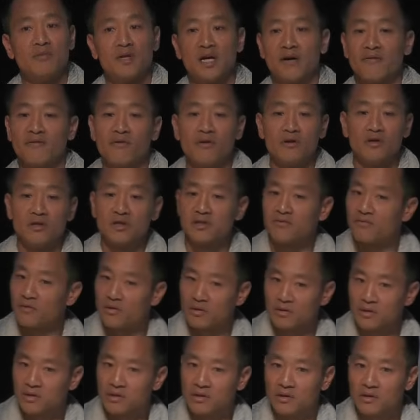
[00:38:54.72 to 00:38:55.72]
effort just
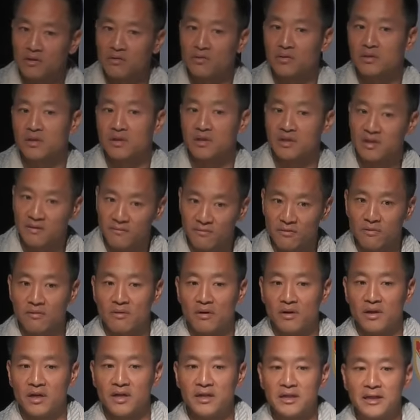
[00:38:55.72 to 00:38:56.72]
volunteered to us to sift through
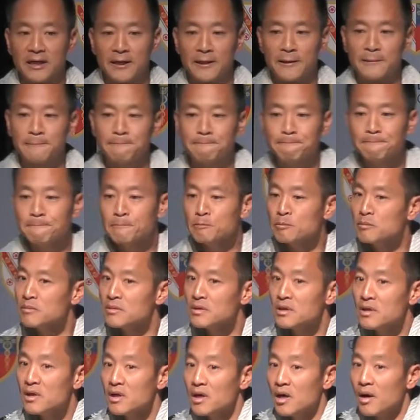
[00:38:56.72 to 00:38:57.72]
all that data.
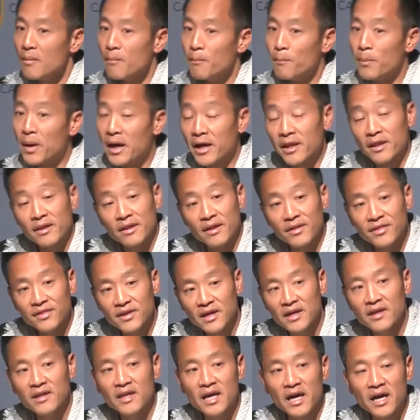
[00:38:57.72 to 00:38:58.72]
But the
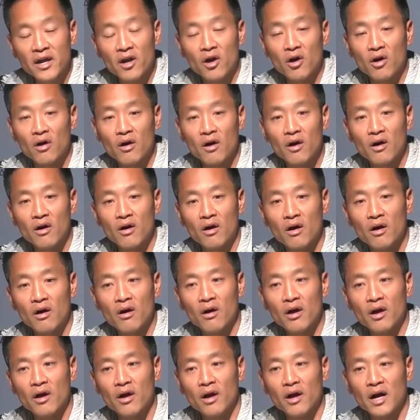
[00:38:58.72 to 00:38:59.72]
thing that
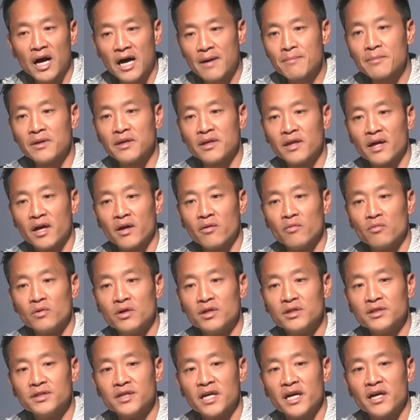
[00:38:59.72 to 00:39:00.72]
got me then
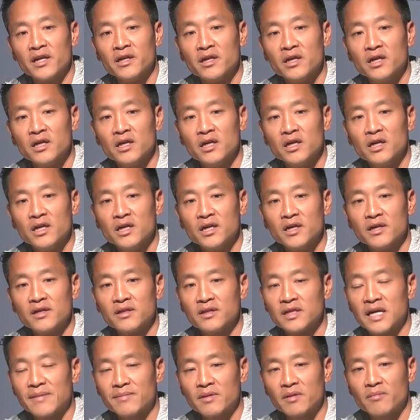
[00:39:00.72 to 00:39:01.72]
was that, and
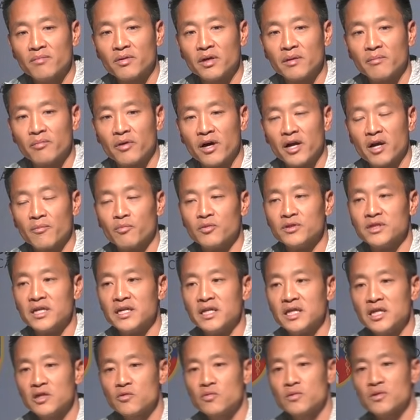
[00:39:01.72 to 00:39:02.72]
kept on being brought up, was that
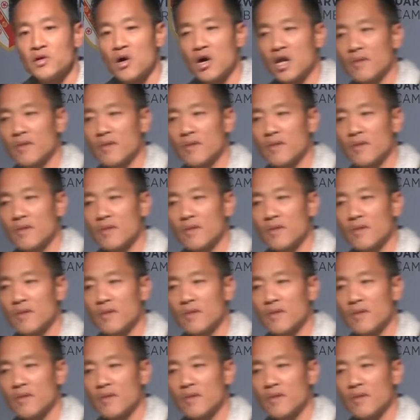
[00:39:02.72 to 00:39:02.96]
this was all